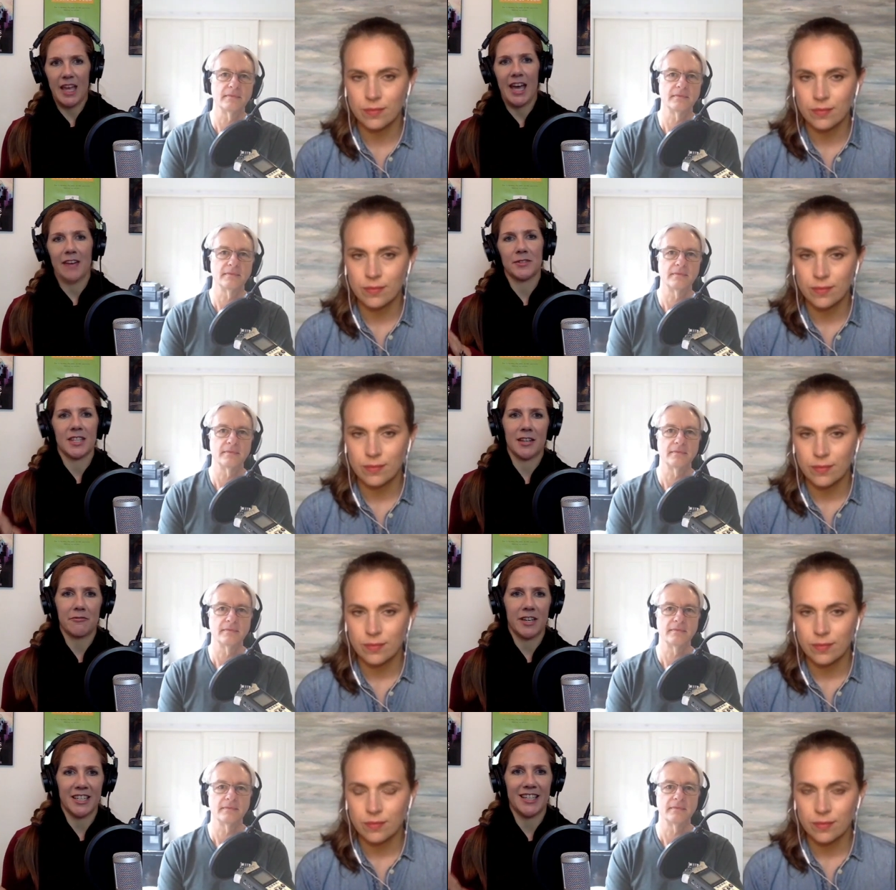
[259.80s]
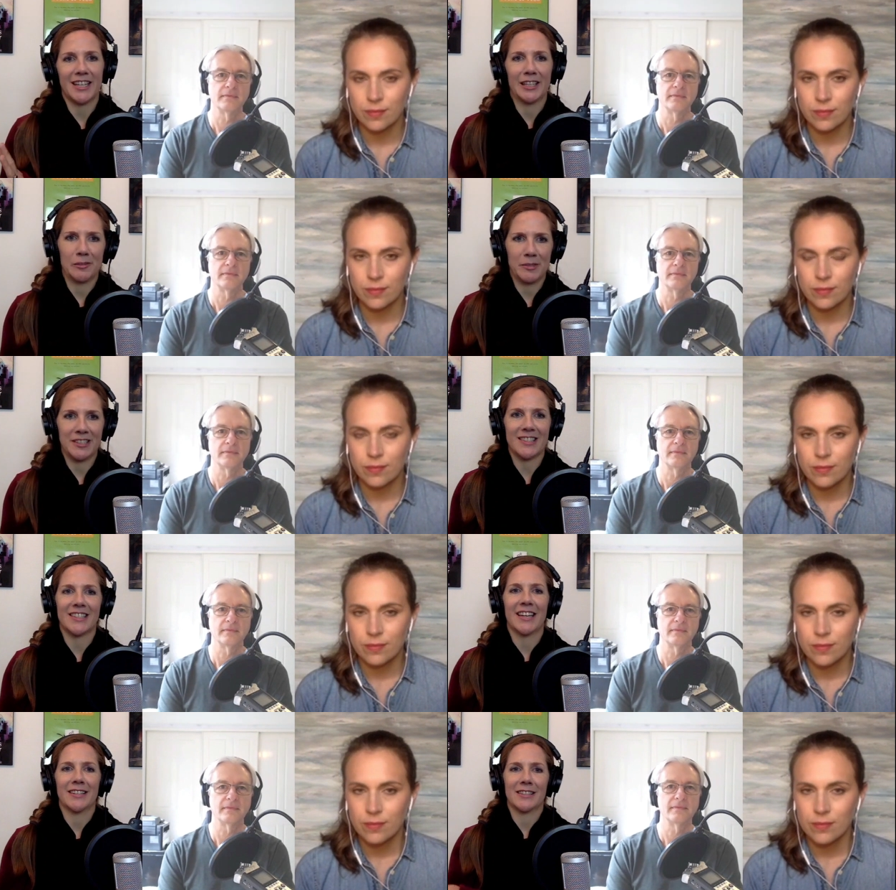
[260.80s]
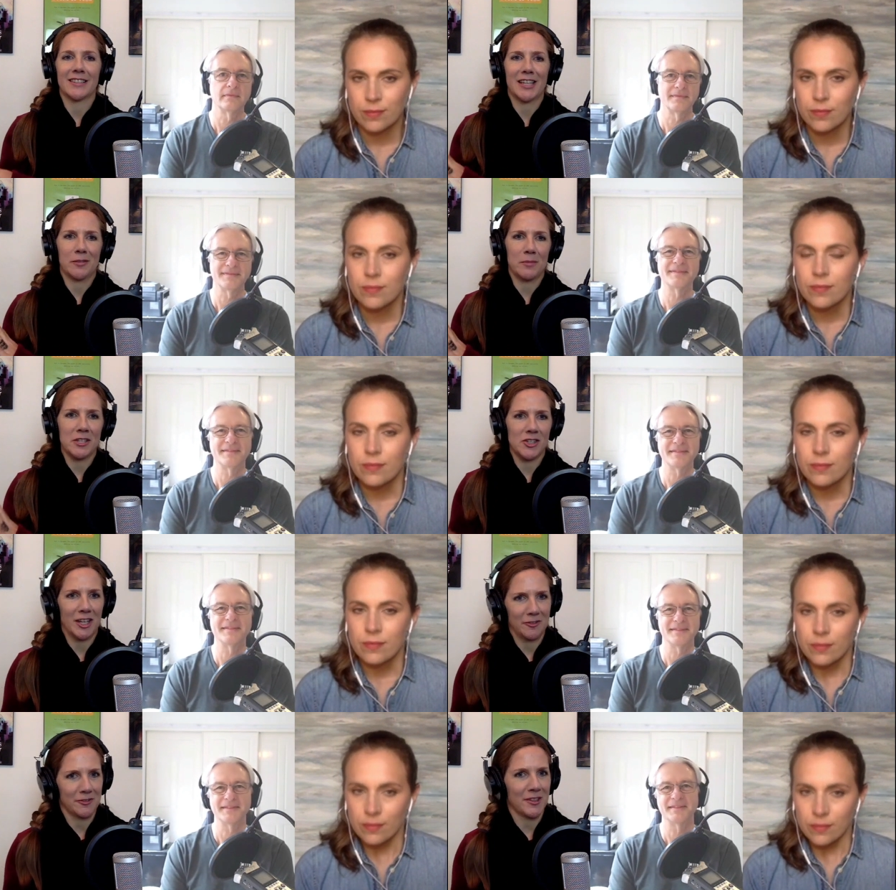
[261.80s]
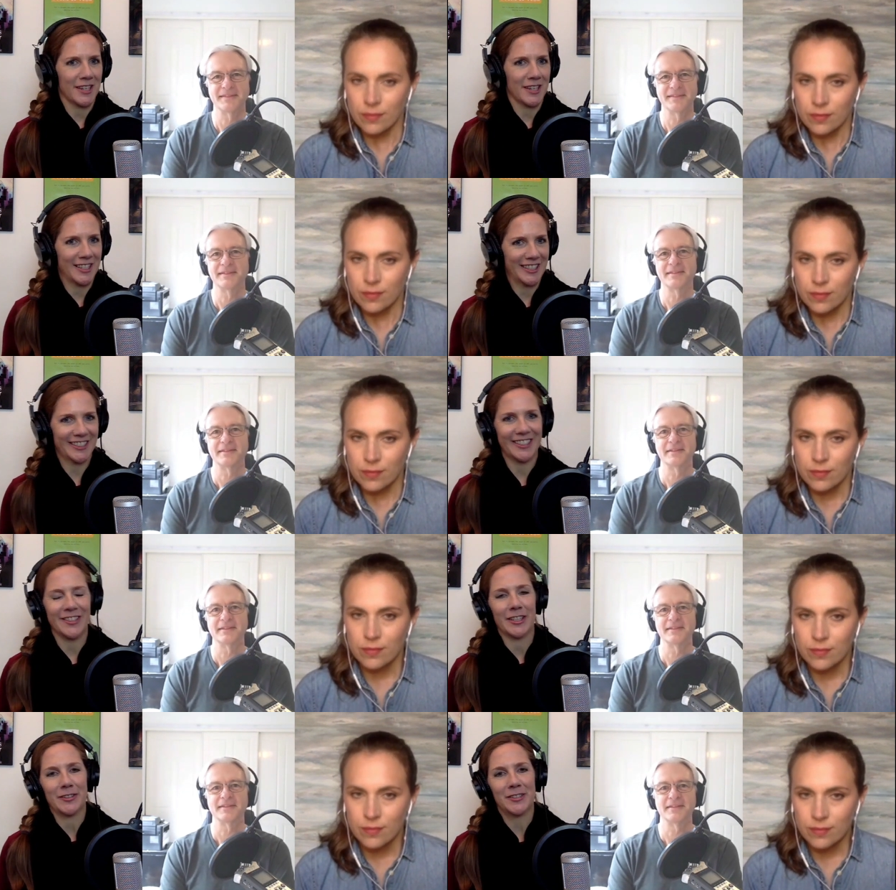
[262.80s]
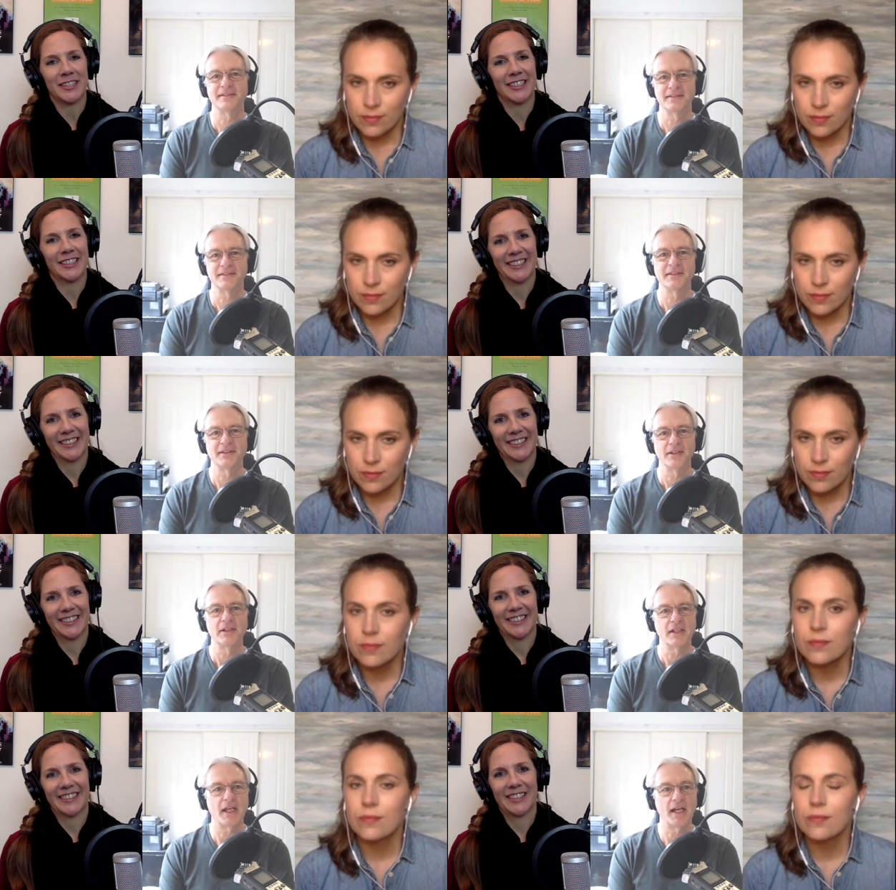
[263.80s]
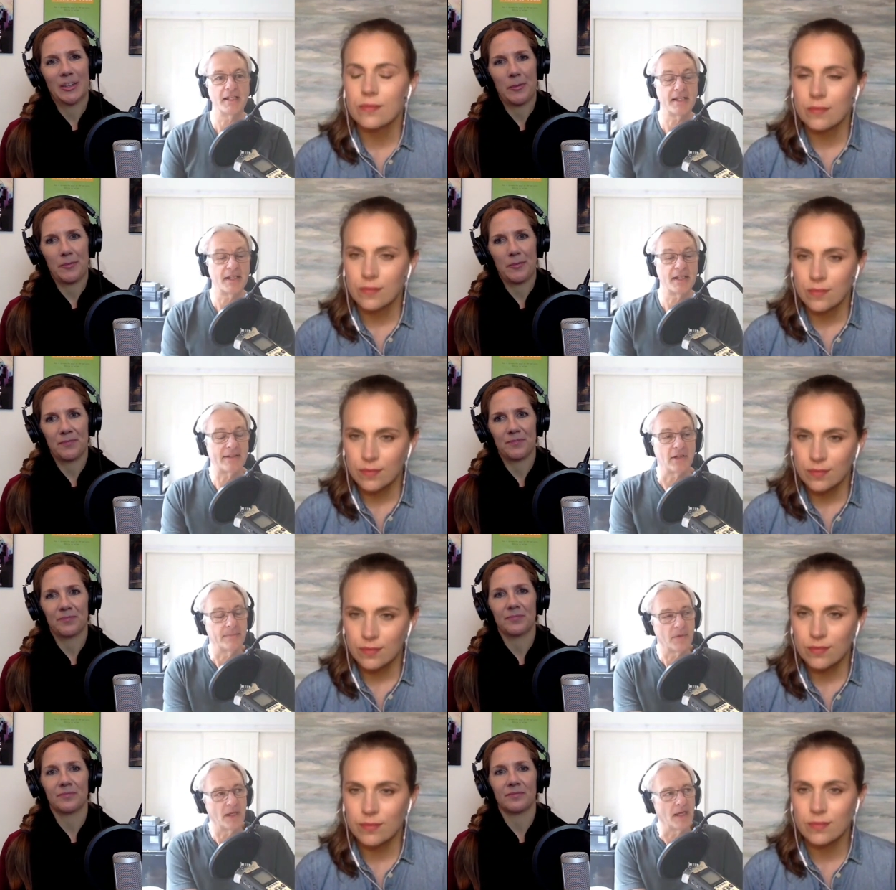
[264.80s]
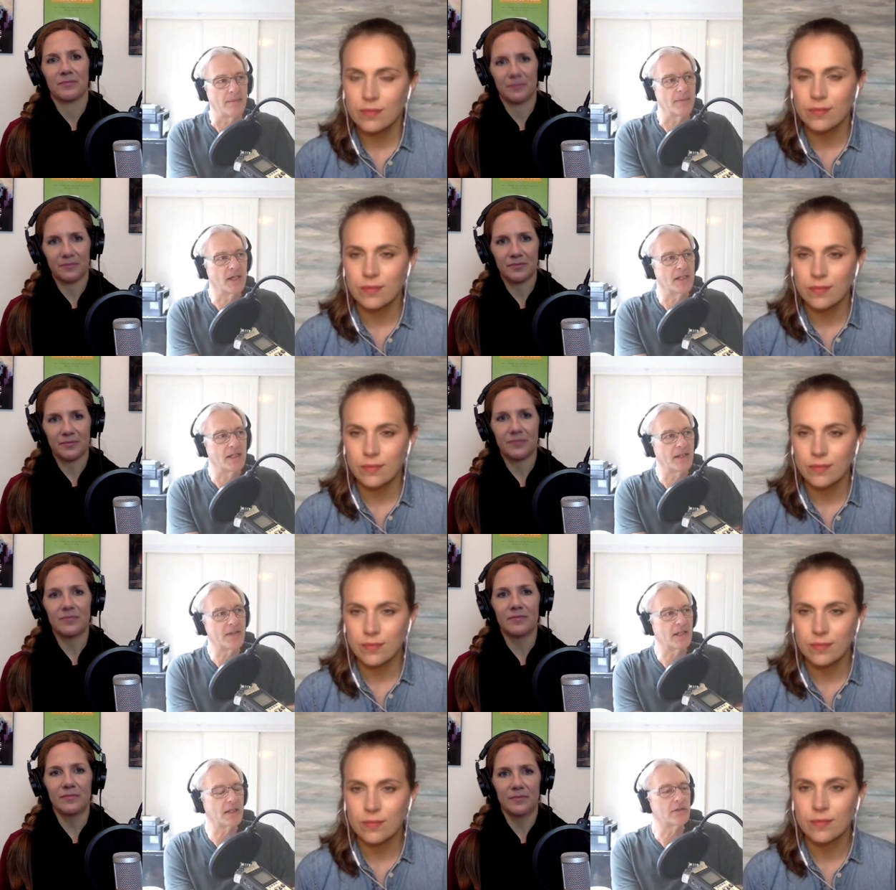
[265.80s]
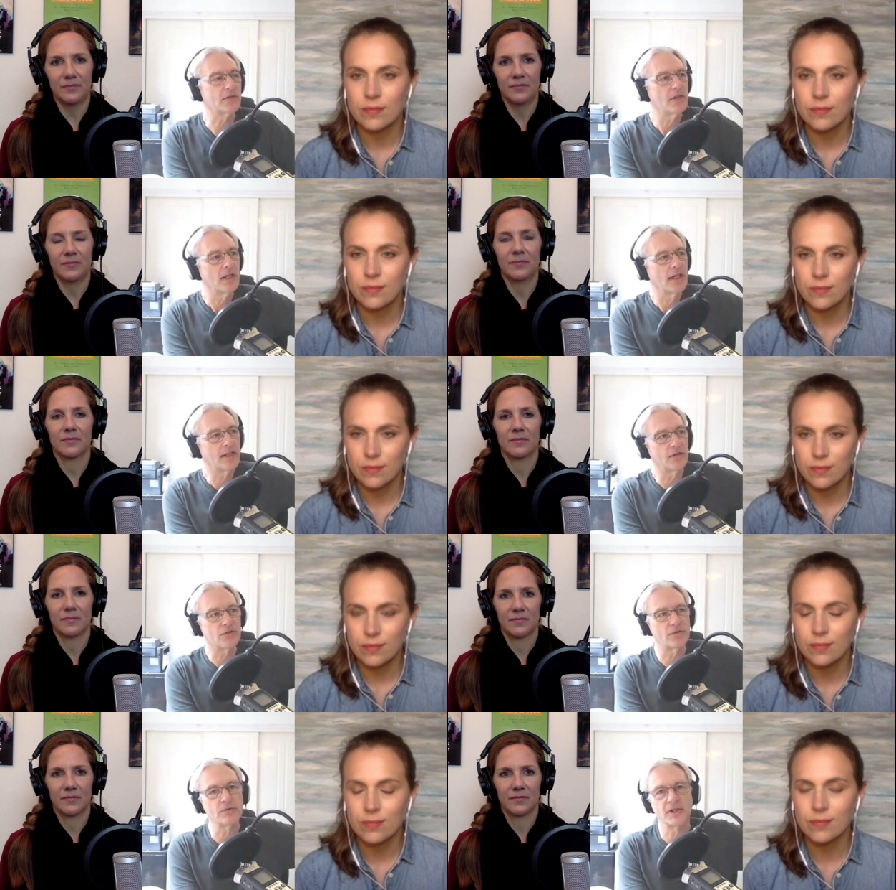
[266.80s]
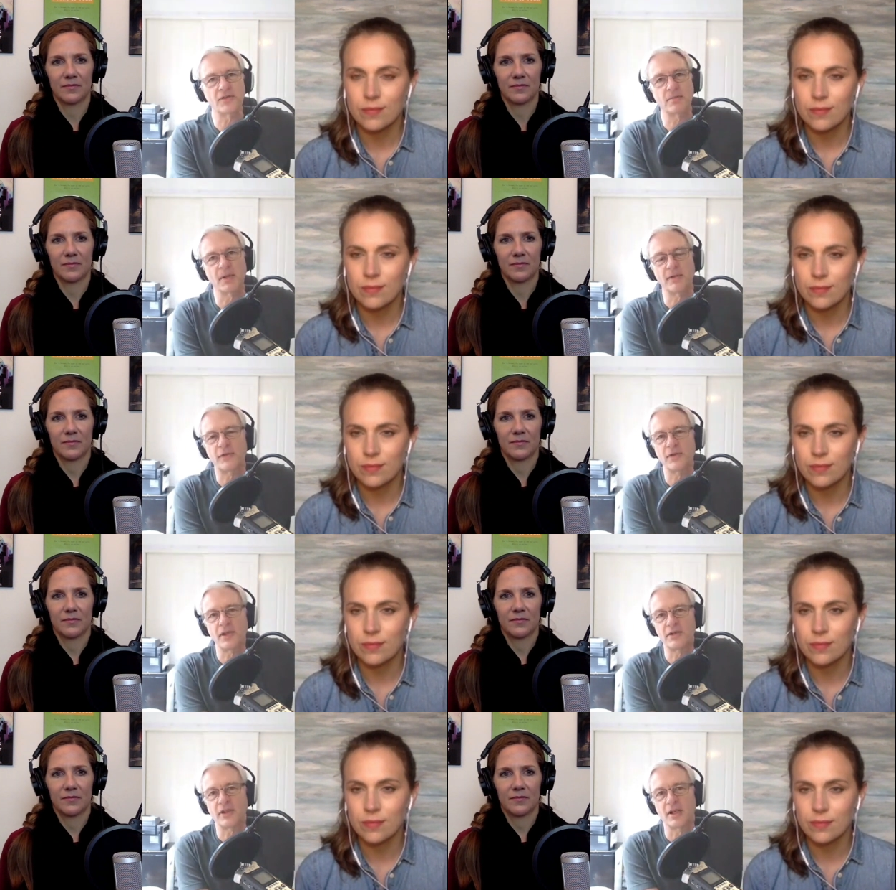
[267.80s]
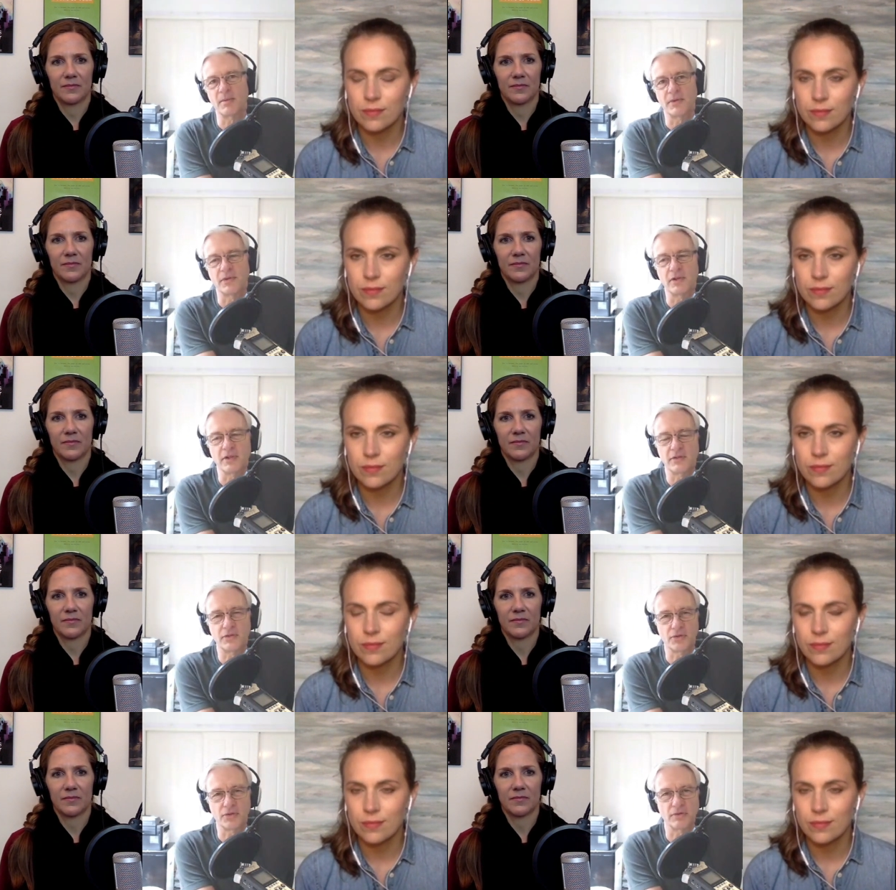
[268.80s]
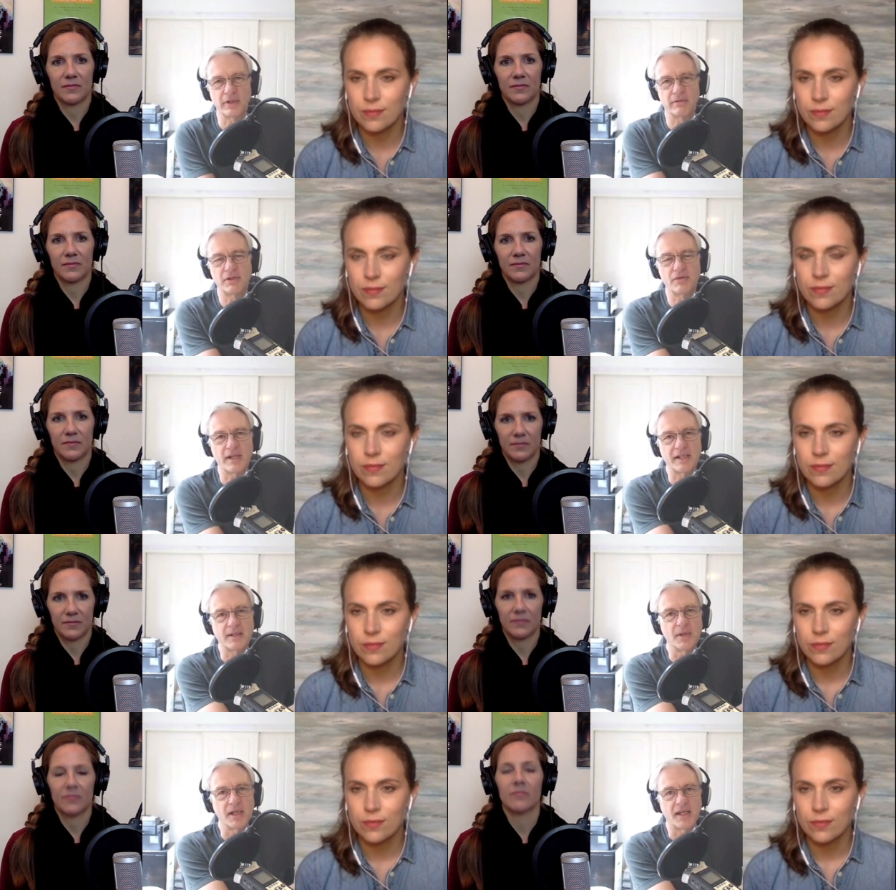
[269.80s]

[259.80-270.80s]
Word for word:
Speaker 1: have sci-fi elements and can be shelved there, you know?
Speaker 2: Yeah, the latter. And I think it got drilled into me a few years ago with the Story Grid training,